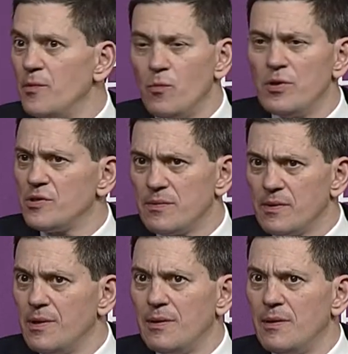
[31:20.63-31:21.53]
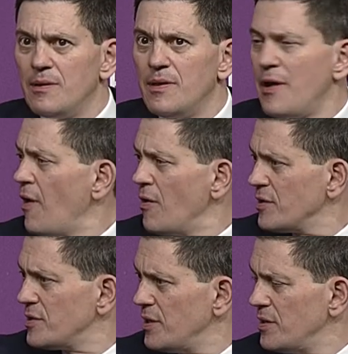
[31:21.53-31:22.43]
that it was, that, that, there are hmm.
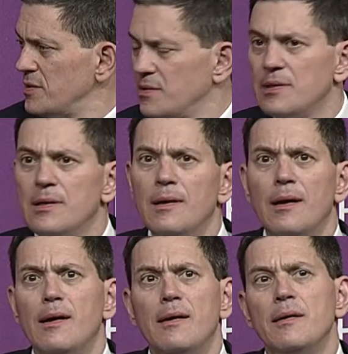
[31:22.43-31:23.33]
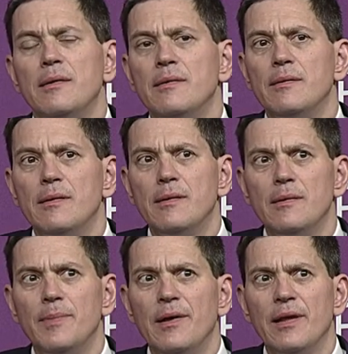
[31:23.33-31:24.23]
concerns uh, hmm.
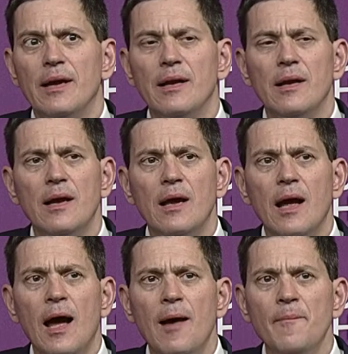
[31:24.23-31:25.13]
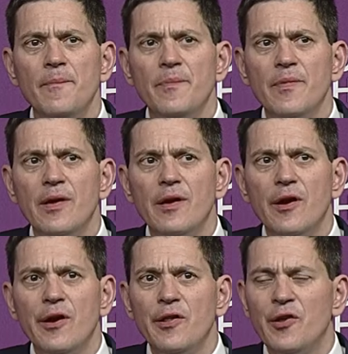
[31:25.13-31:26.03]
about that. Um,
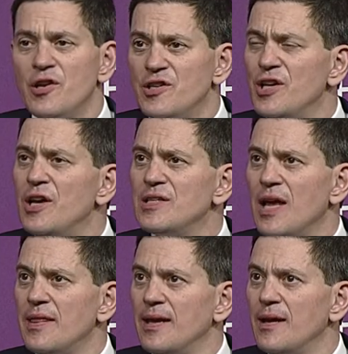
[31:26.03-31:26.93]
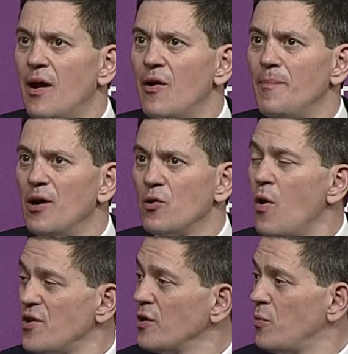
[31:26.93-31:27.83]
the concerns, I think, are about
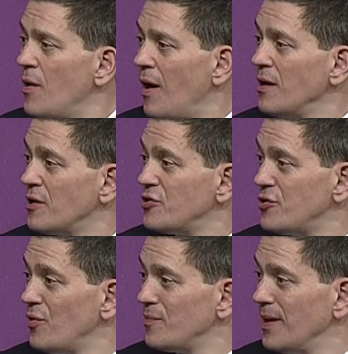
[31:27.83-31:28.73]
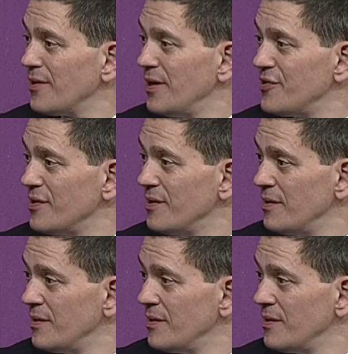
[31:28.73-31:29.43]
quote unquote uncontrolled migration,